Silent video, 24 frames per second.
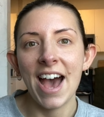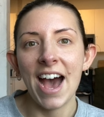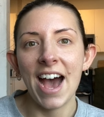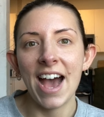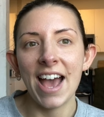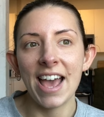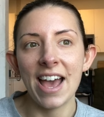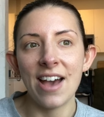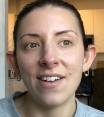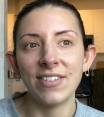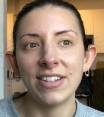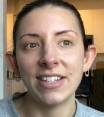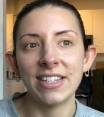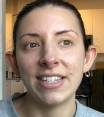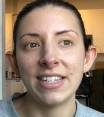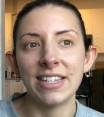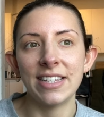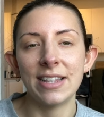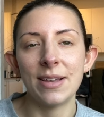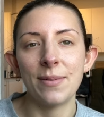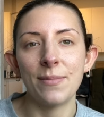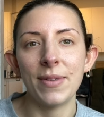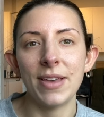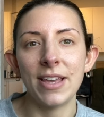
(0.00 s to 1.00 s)
I haven't
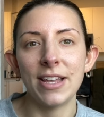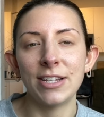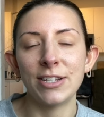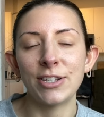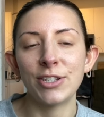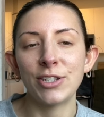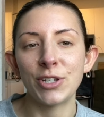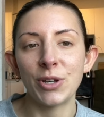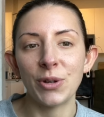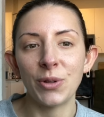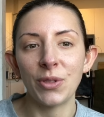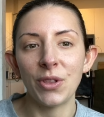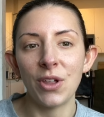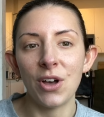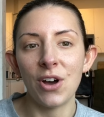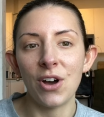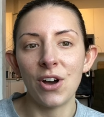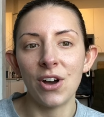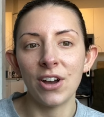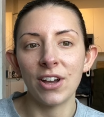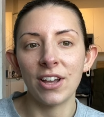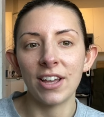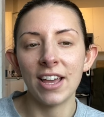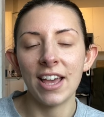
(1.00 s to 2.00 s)
seen them in so
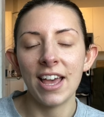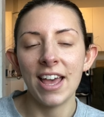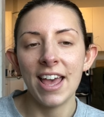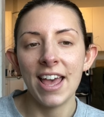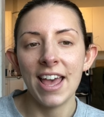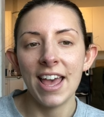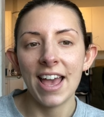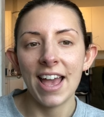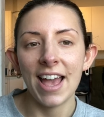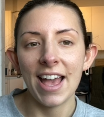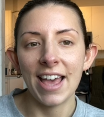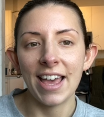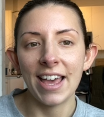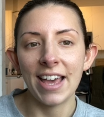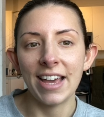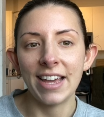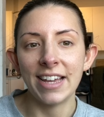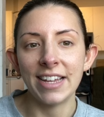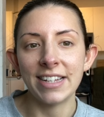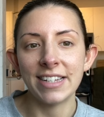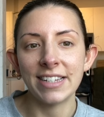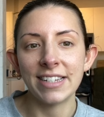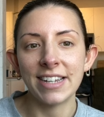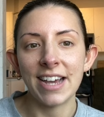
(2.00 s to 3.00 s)
long
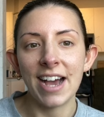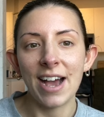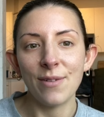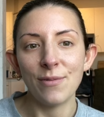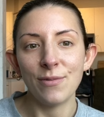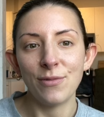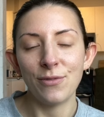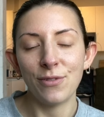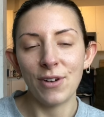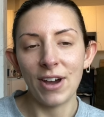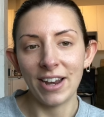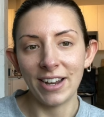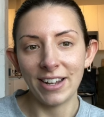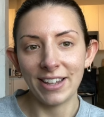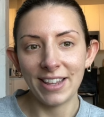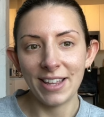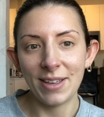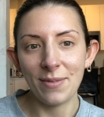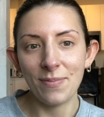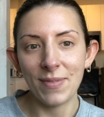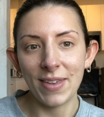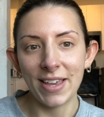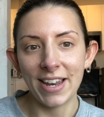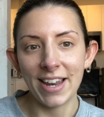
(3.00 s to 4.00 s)
and I'm finally
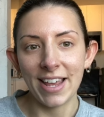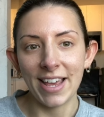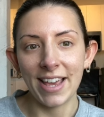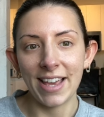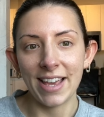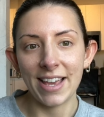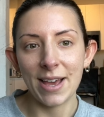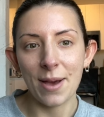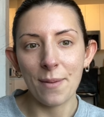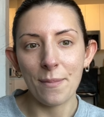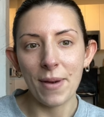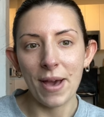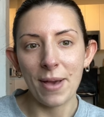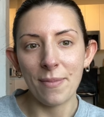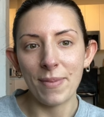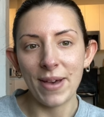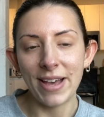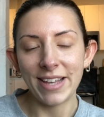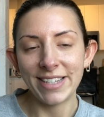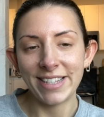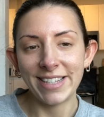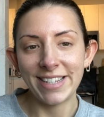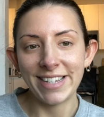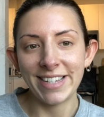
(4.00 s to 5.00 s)
meeting my
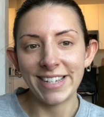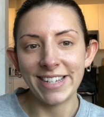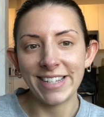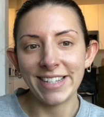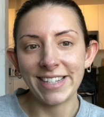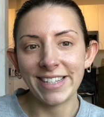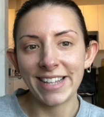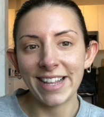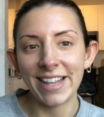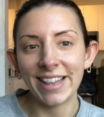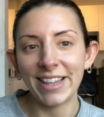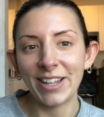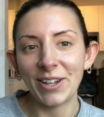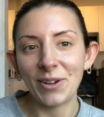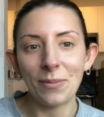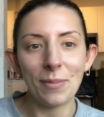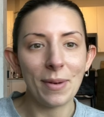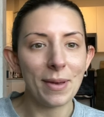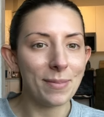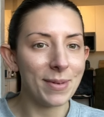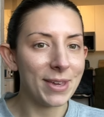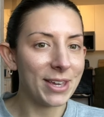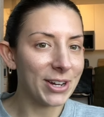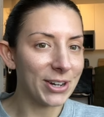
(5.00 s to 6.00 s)
bestie's little
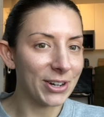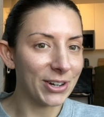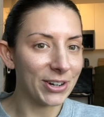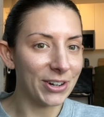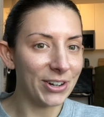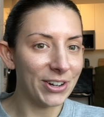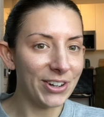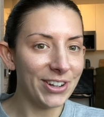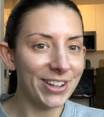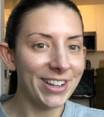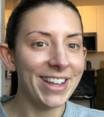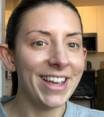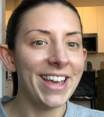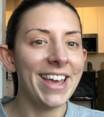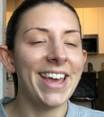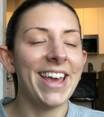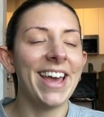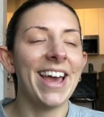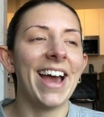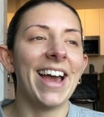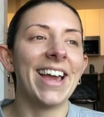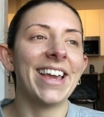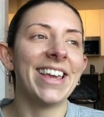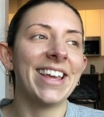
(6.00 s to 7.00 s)
baby girl.
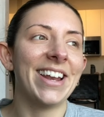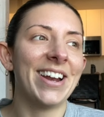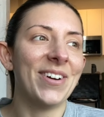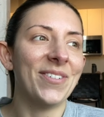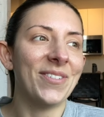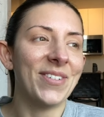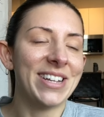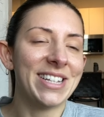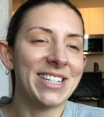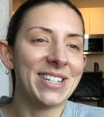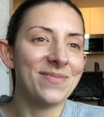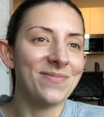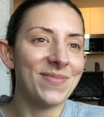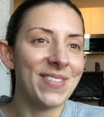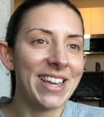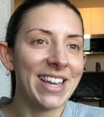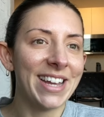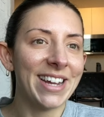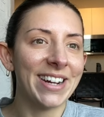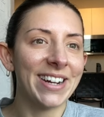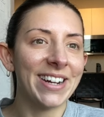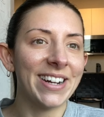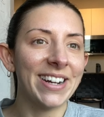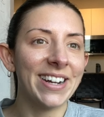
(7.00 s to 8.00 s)
I cannot wait to meet
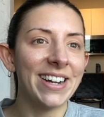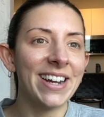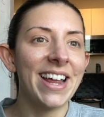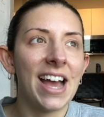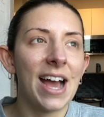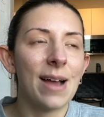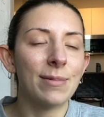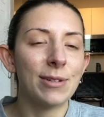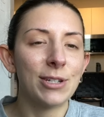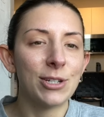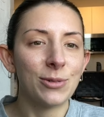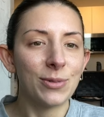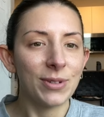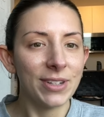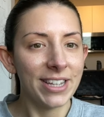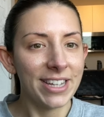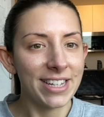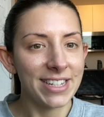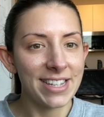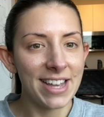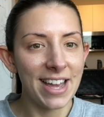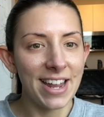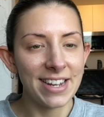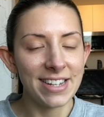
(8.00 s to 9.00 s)
her. I'm just really
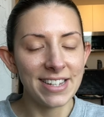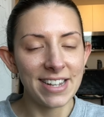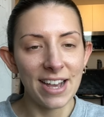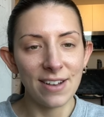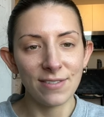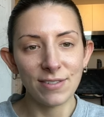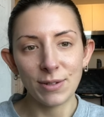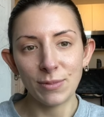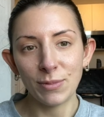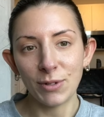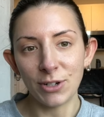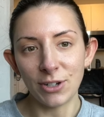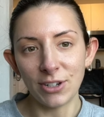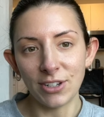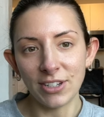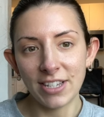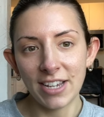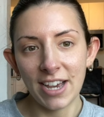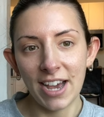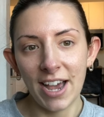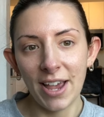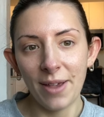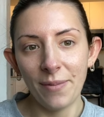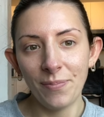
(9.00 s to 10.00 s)
excited to have some girl
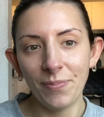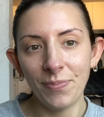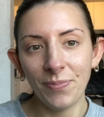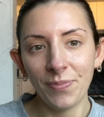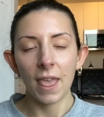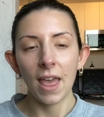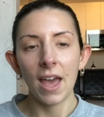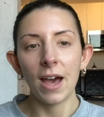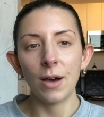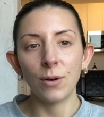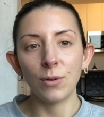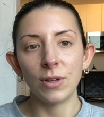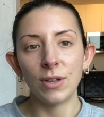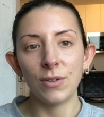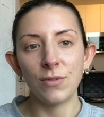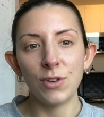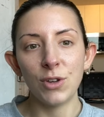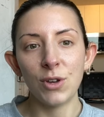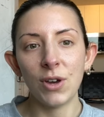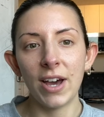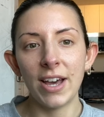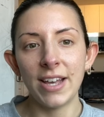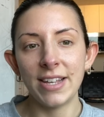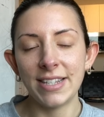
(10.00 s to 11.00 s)
time. I will give
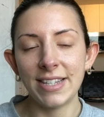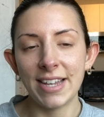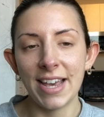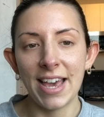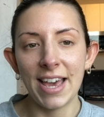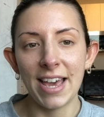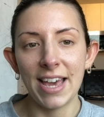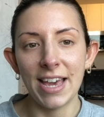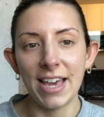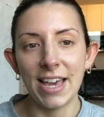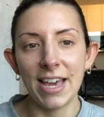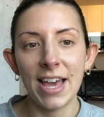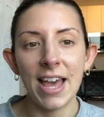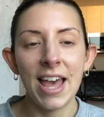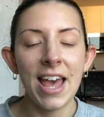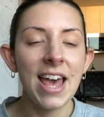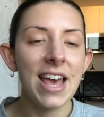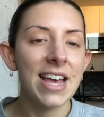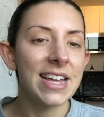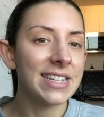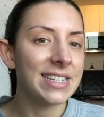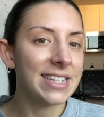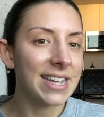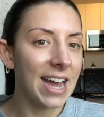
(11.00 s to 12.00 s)
you guys a
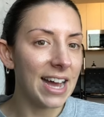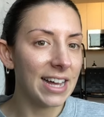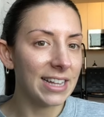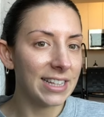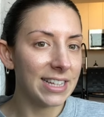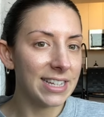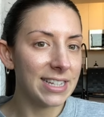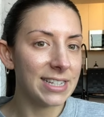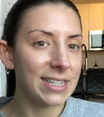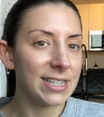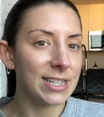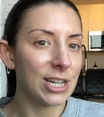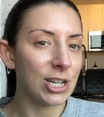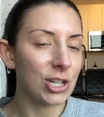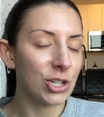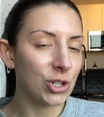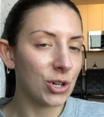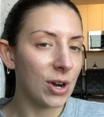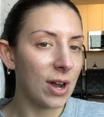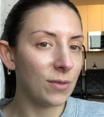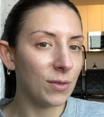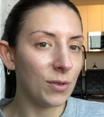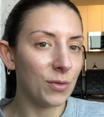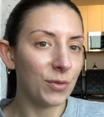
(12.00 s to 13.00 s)
Dallas
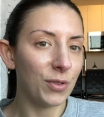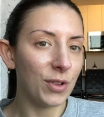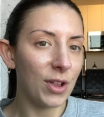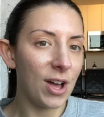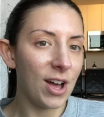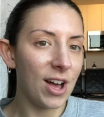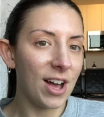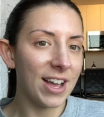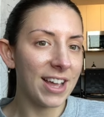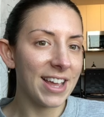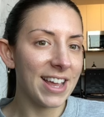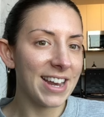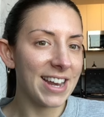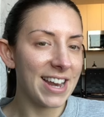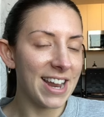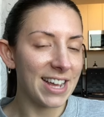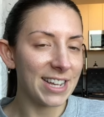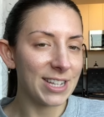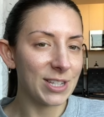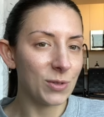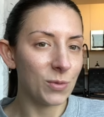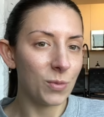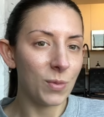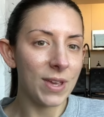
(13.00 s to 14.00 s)
travel vlog
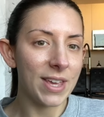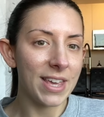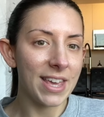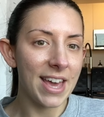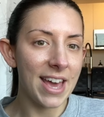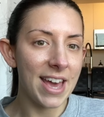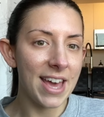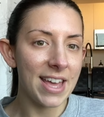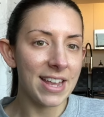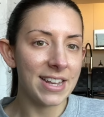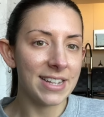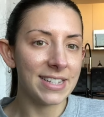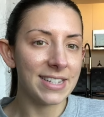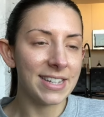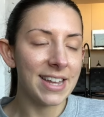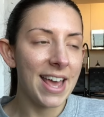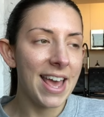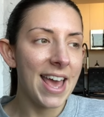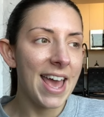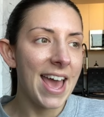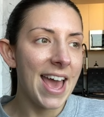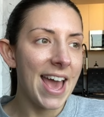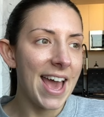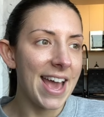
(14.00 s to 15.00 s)
next weekend
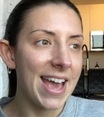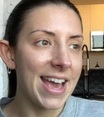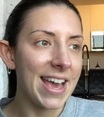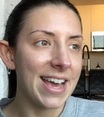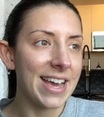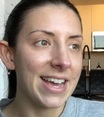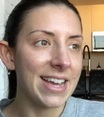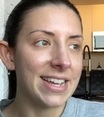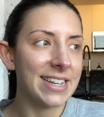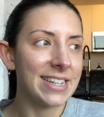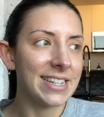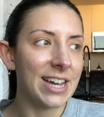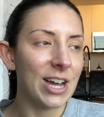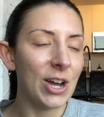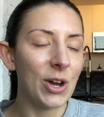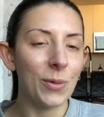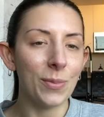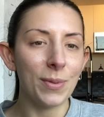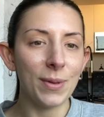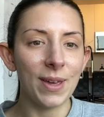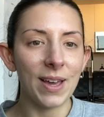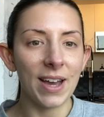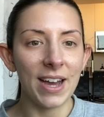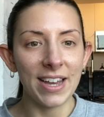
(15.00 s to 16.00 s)
and I
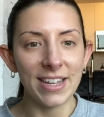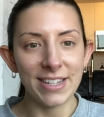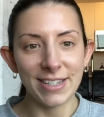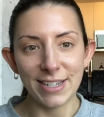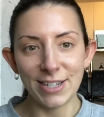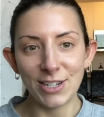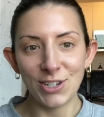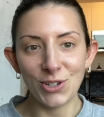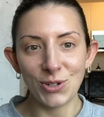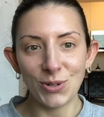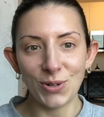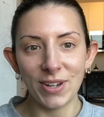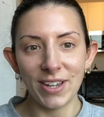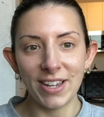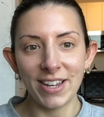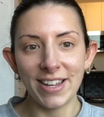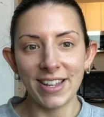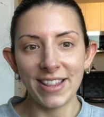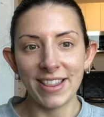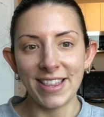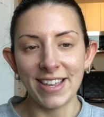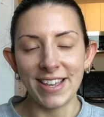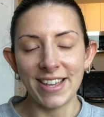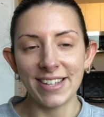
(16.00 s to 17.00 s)
hope you guys
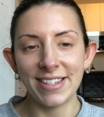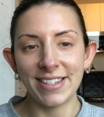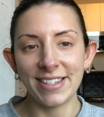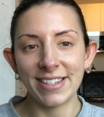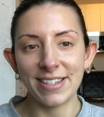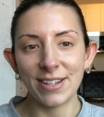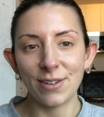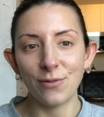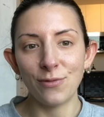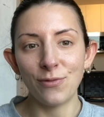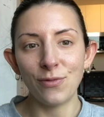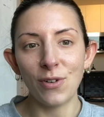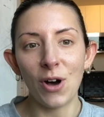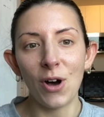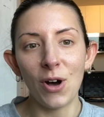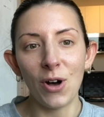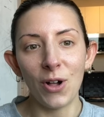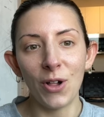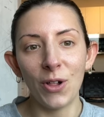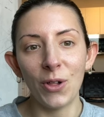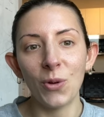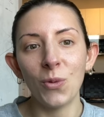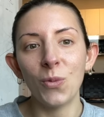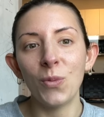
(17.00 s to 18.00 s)
enjoyed this
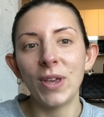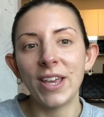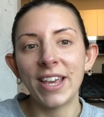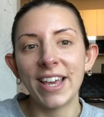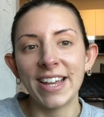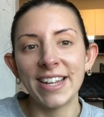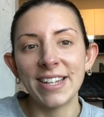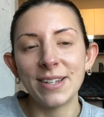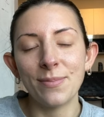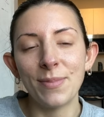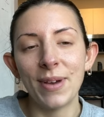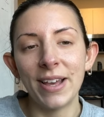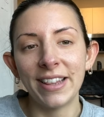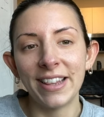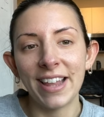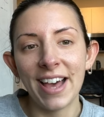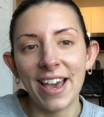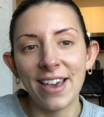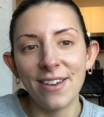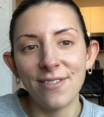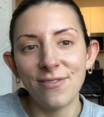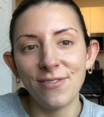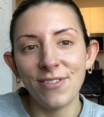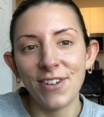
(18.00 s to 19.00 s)
fall weekend of my
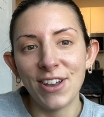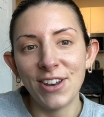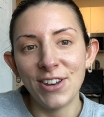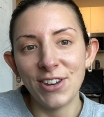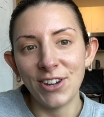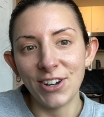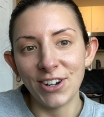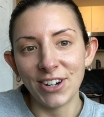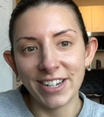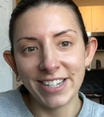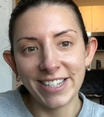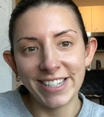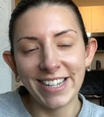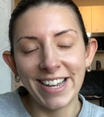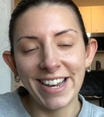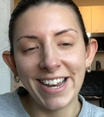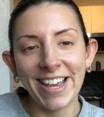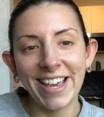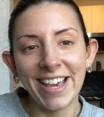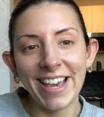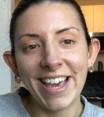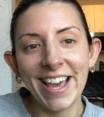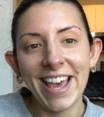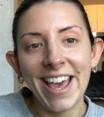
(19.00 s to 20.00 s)
life in New York
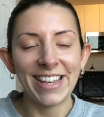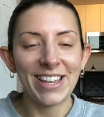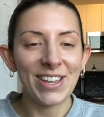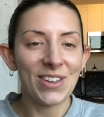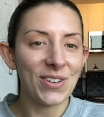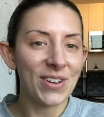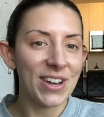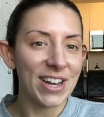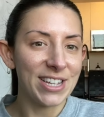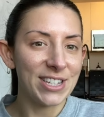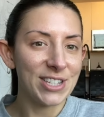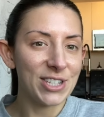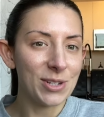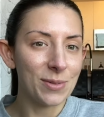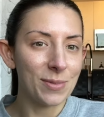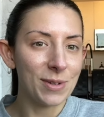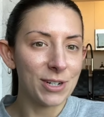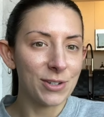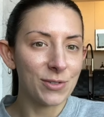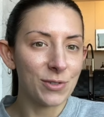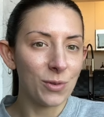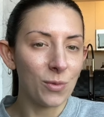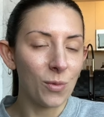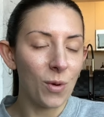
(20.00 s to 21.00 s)
City. Thank you guys so
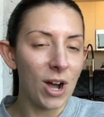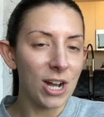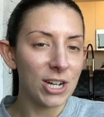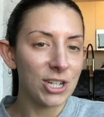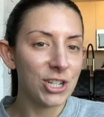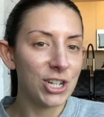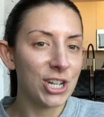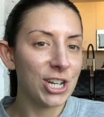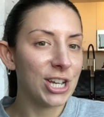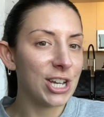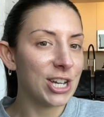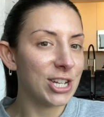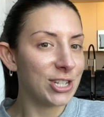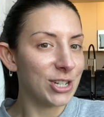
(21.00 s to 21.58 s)
much for watching.